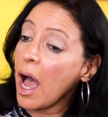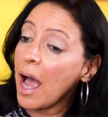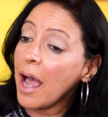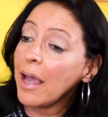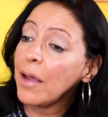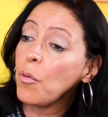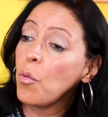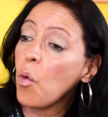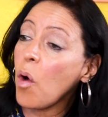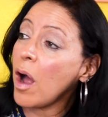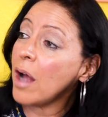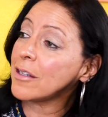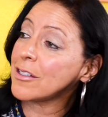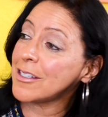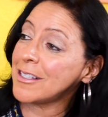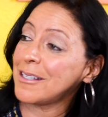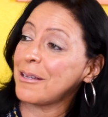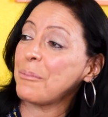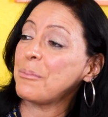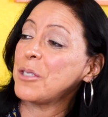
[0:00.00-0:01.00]
I watch
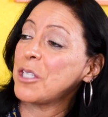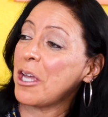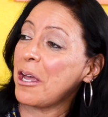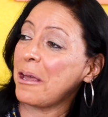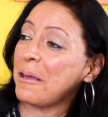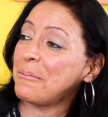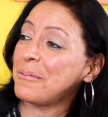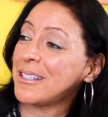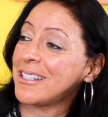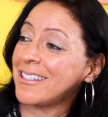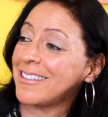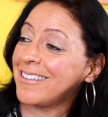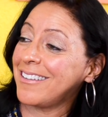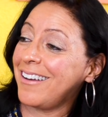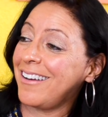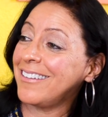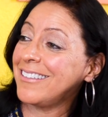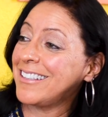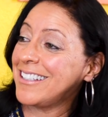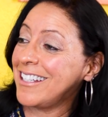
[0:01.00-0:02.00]
sometimes
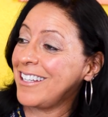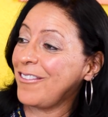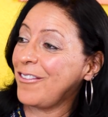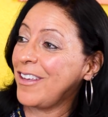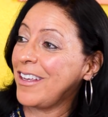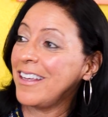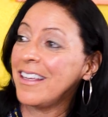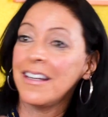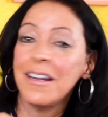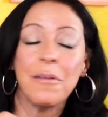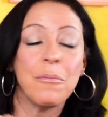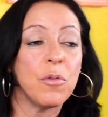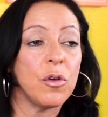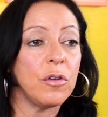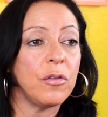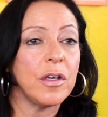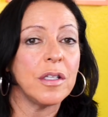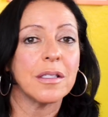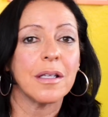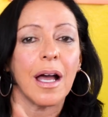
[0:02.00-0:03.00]
on TV and in
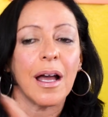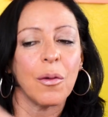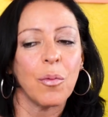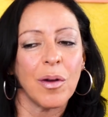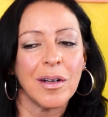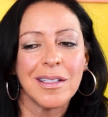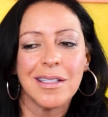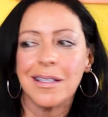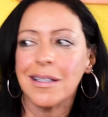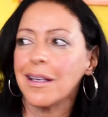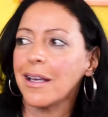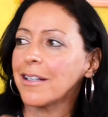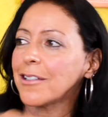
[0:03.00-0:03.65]
movies, I watch the